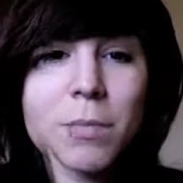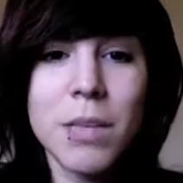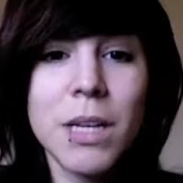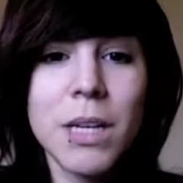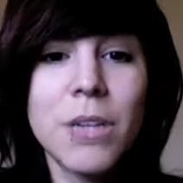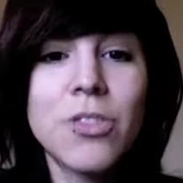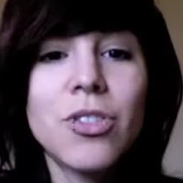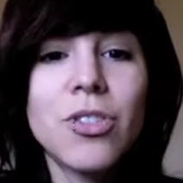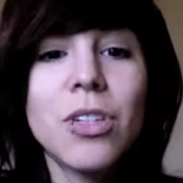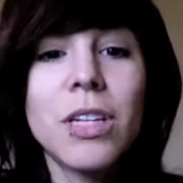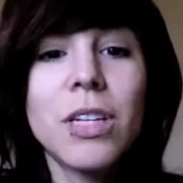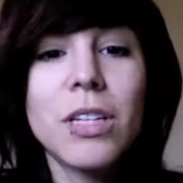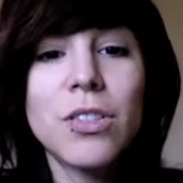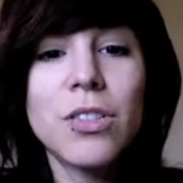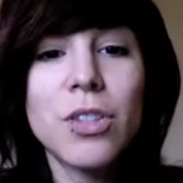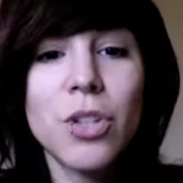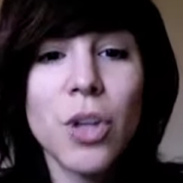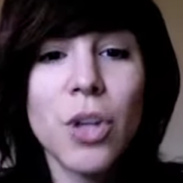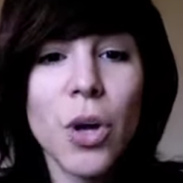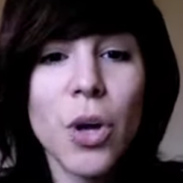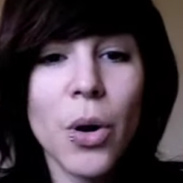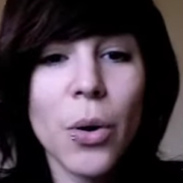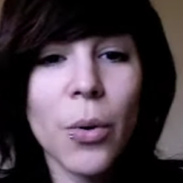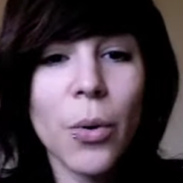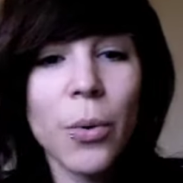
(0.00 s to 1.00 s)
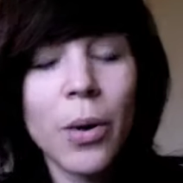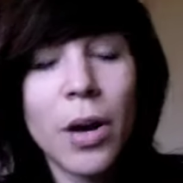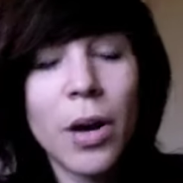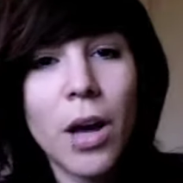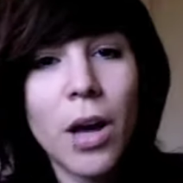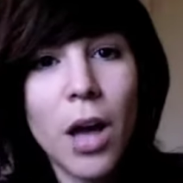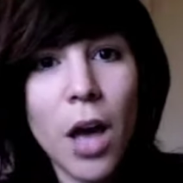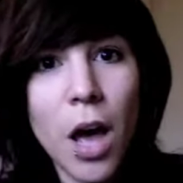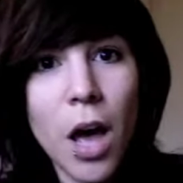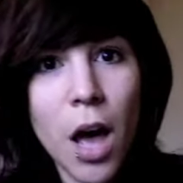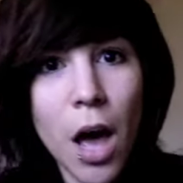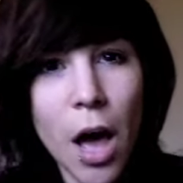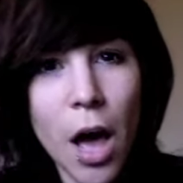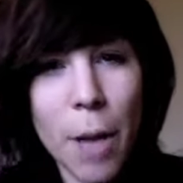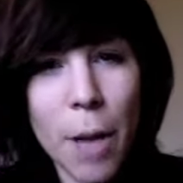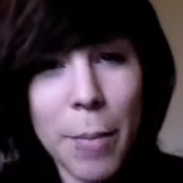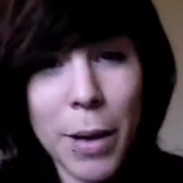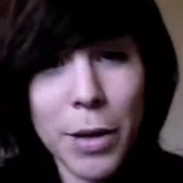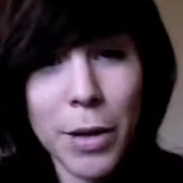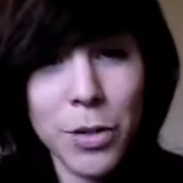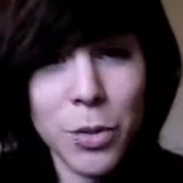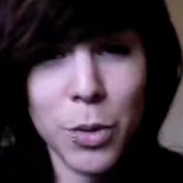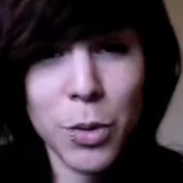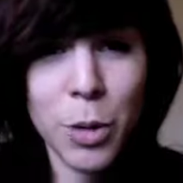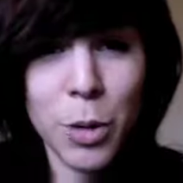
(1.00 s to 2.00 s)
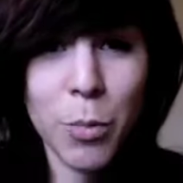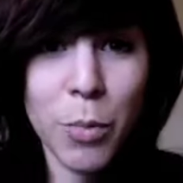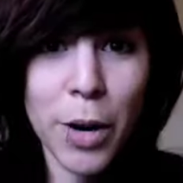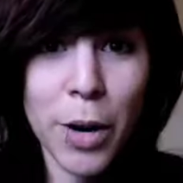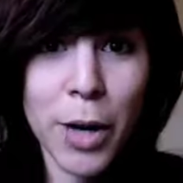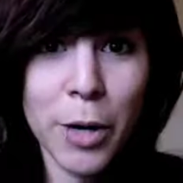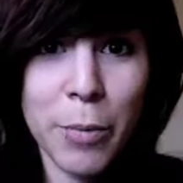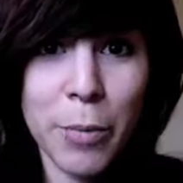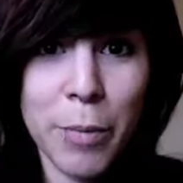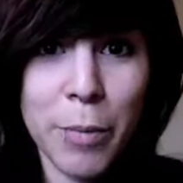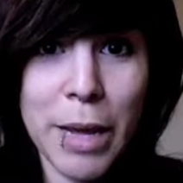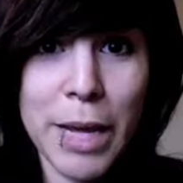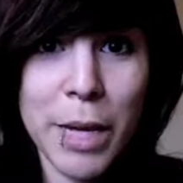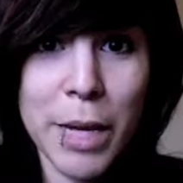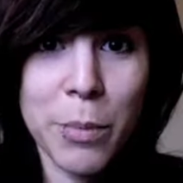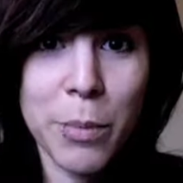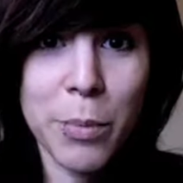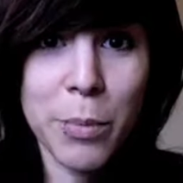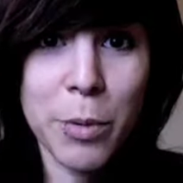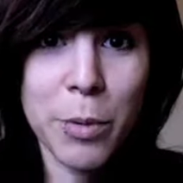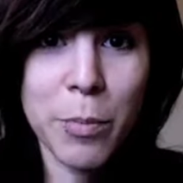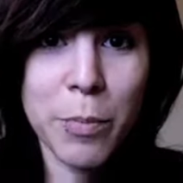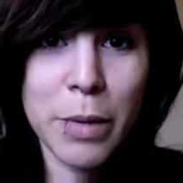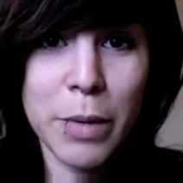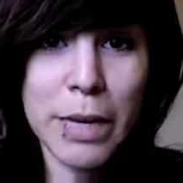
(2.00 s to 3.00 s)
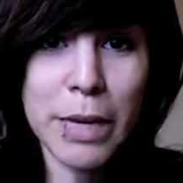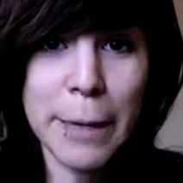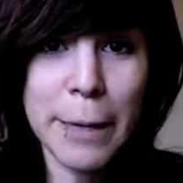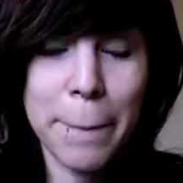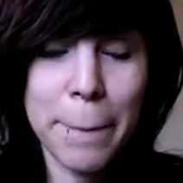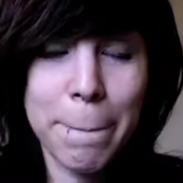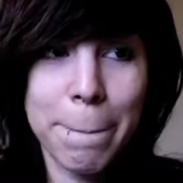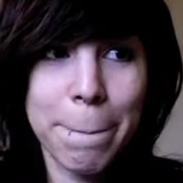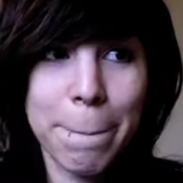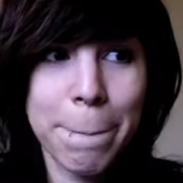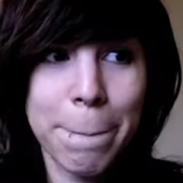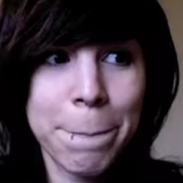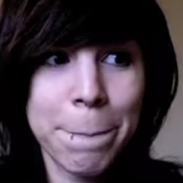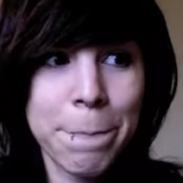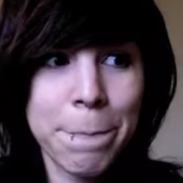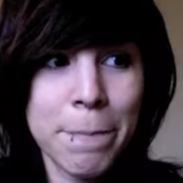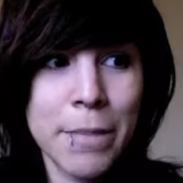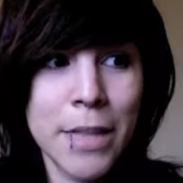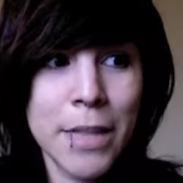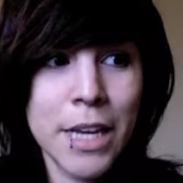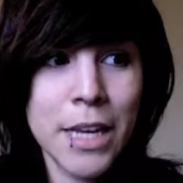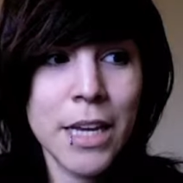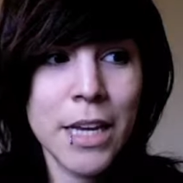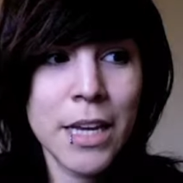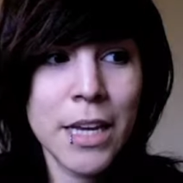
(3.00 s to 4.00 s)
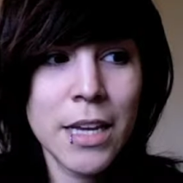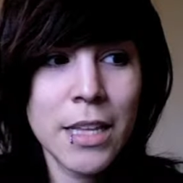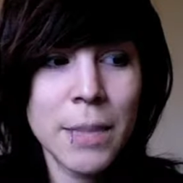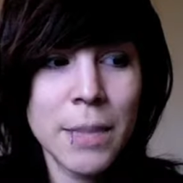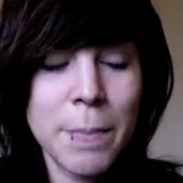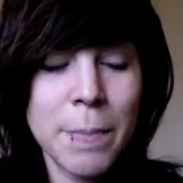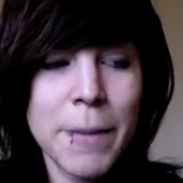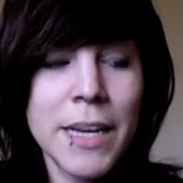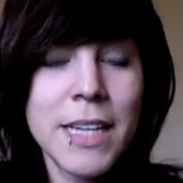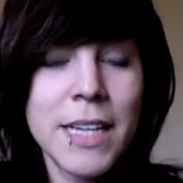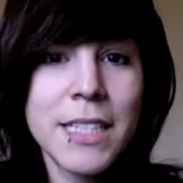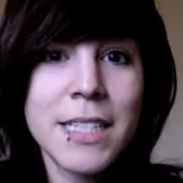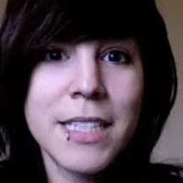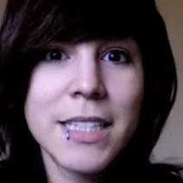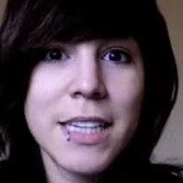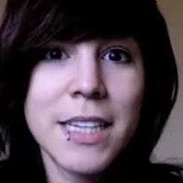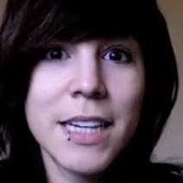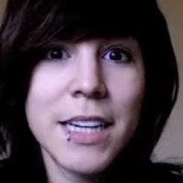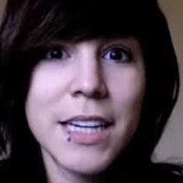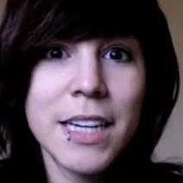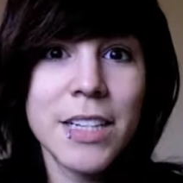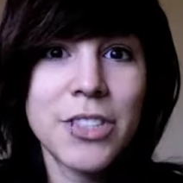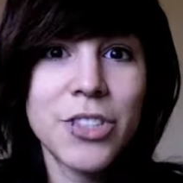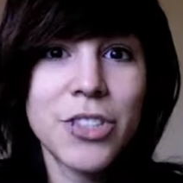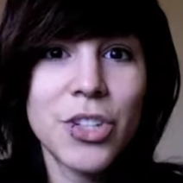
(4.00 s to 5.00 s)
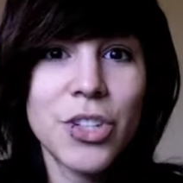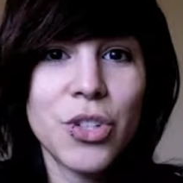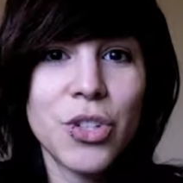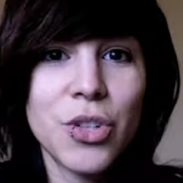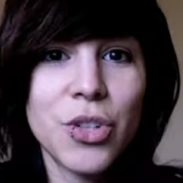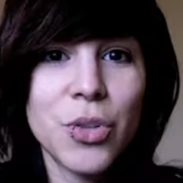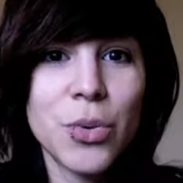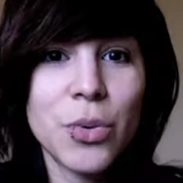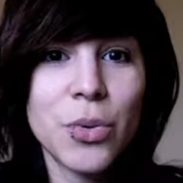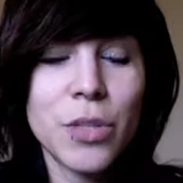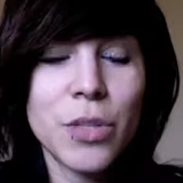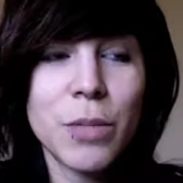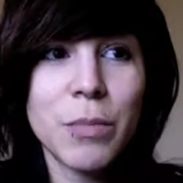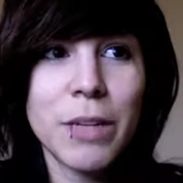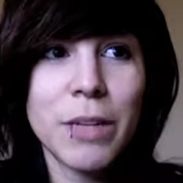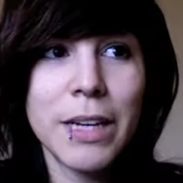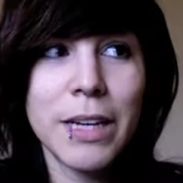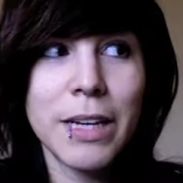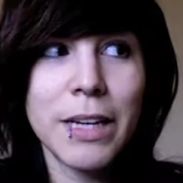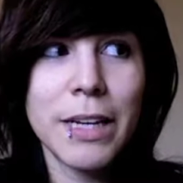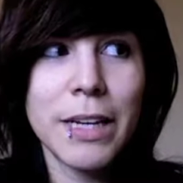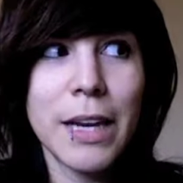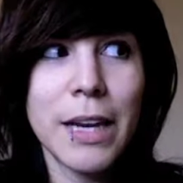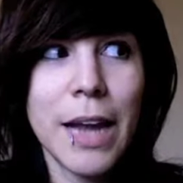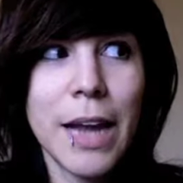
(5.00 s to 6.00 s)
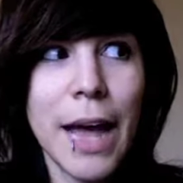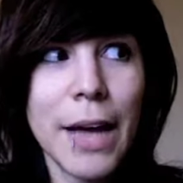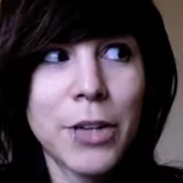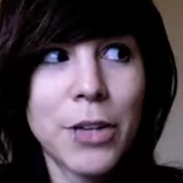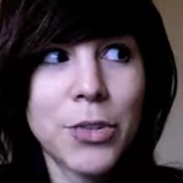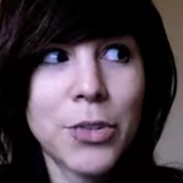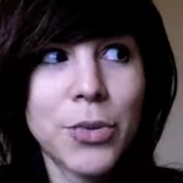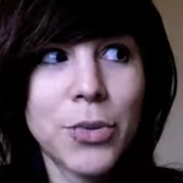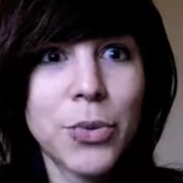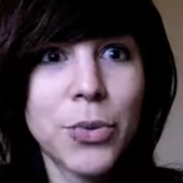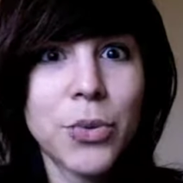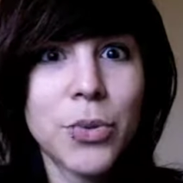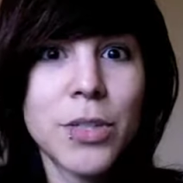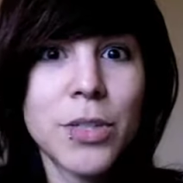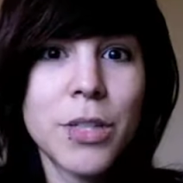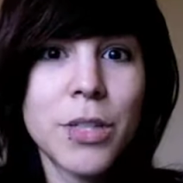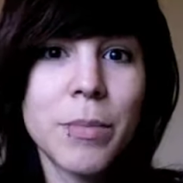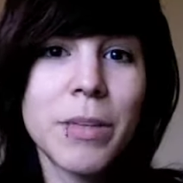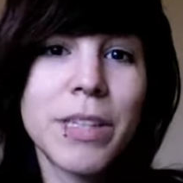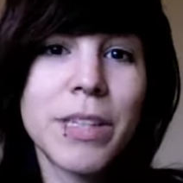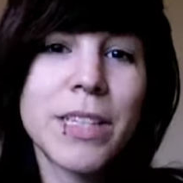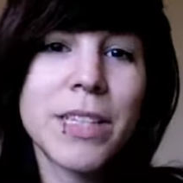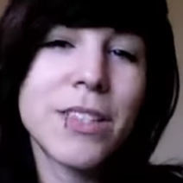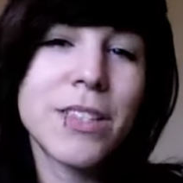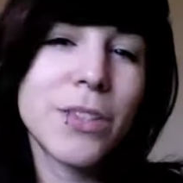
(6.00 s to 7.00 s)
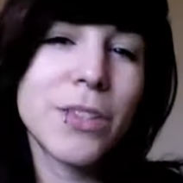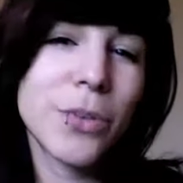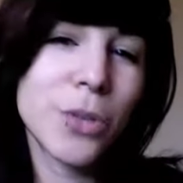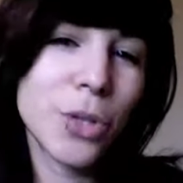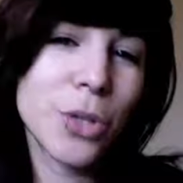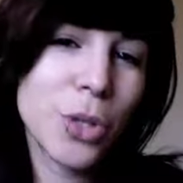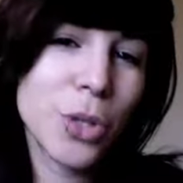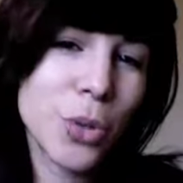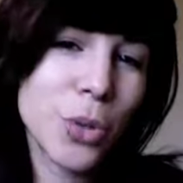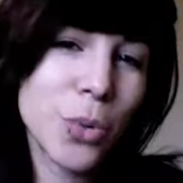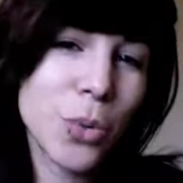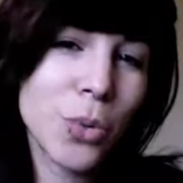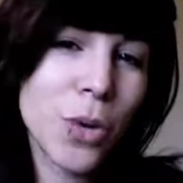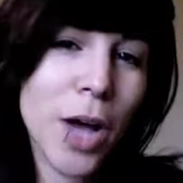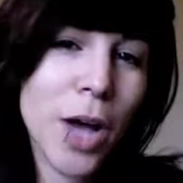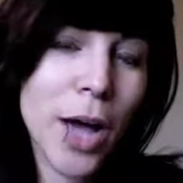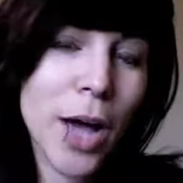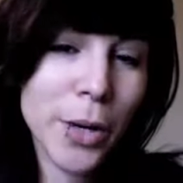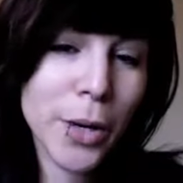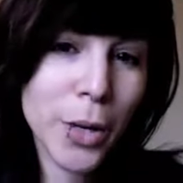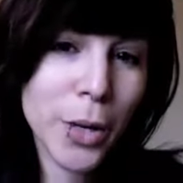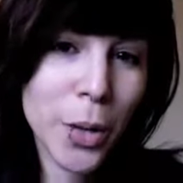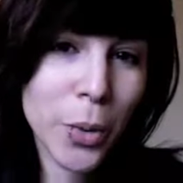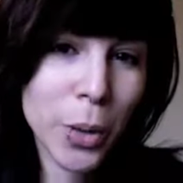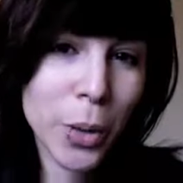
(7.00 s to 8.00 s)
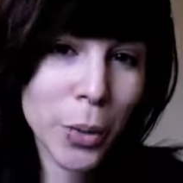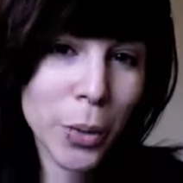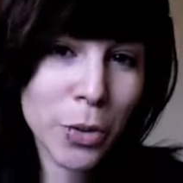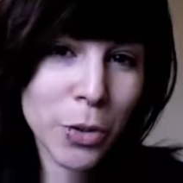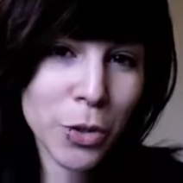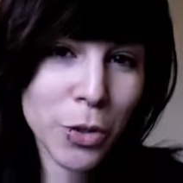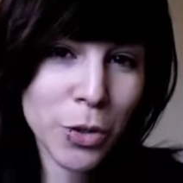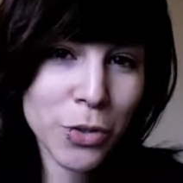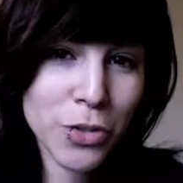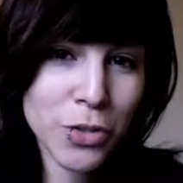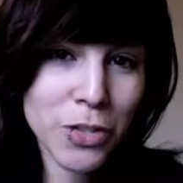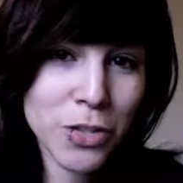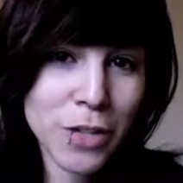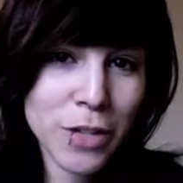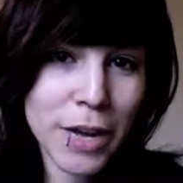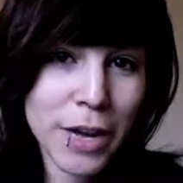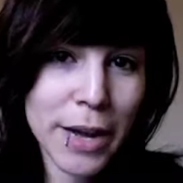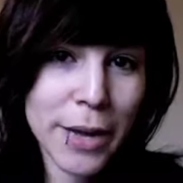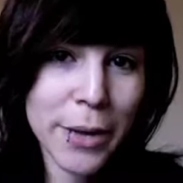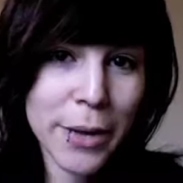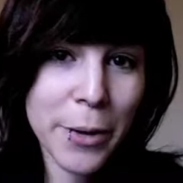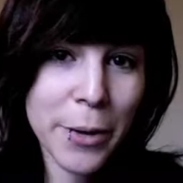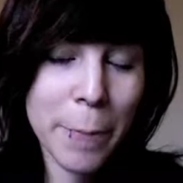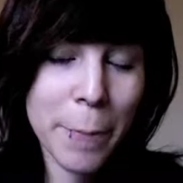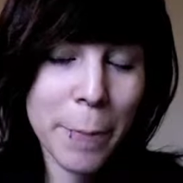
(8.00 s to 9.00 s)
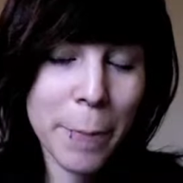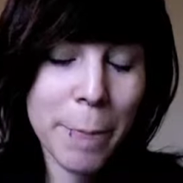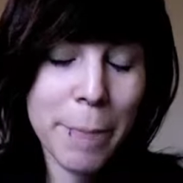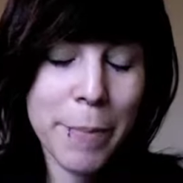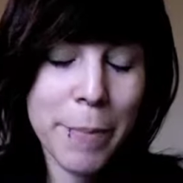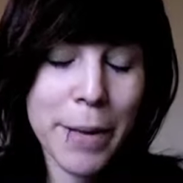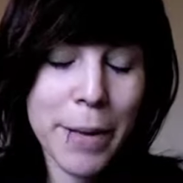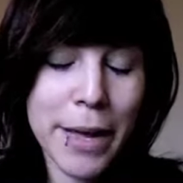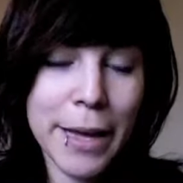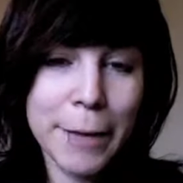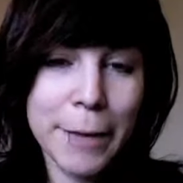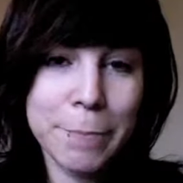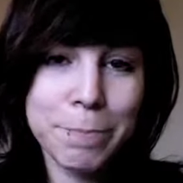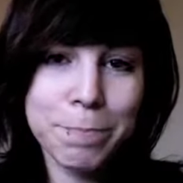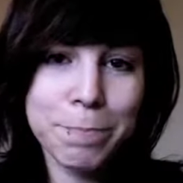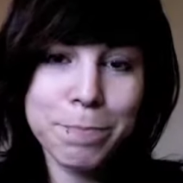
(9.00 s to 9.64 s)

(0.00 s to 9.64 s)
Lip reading: Some things you need to know about doing bridal makeup would be the biggest thing is to do something natural, something that's still you, kind of going with your style, but